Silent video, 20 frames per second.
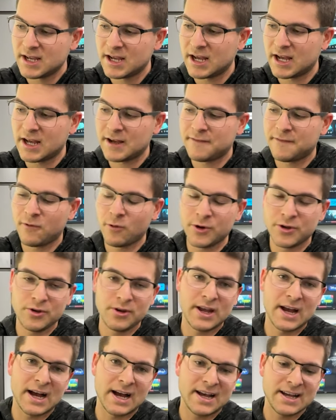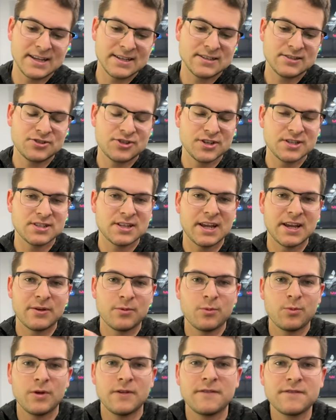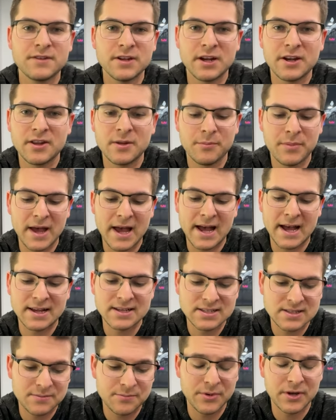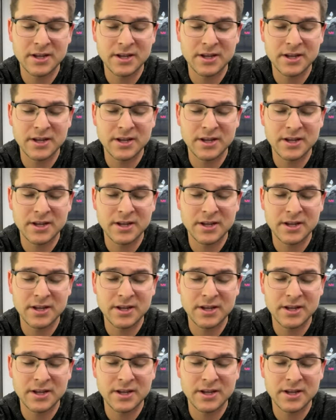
uh, for you guys, just like we've done in the past,